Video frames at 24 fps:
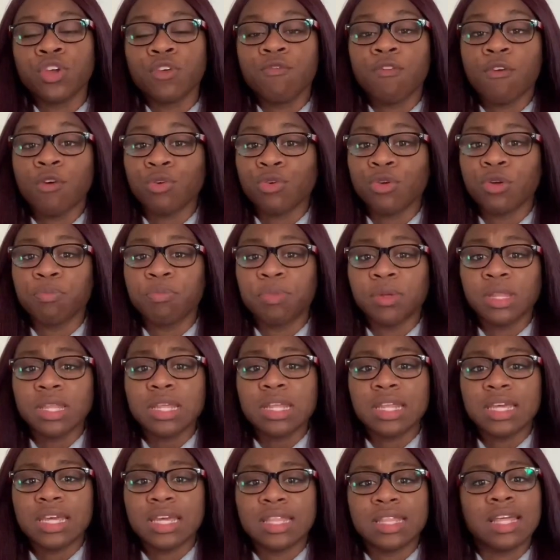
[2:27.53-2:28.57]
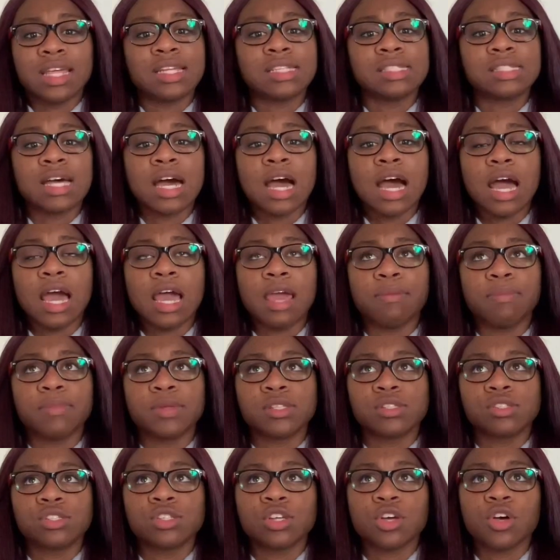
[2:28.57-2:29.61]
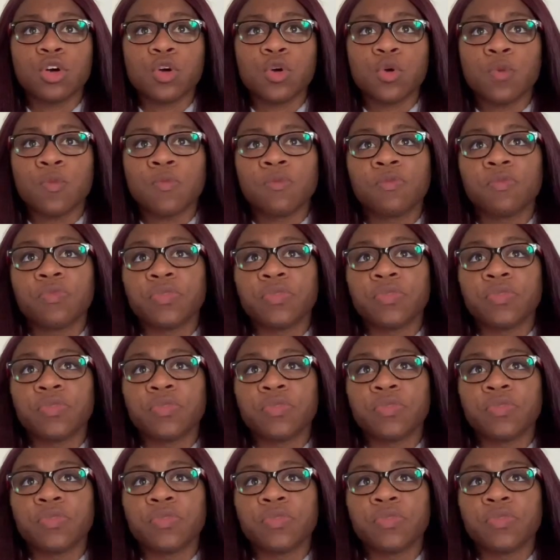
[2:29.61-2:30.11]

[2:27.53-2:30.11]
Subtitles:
your vulnerability in that time. And so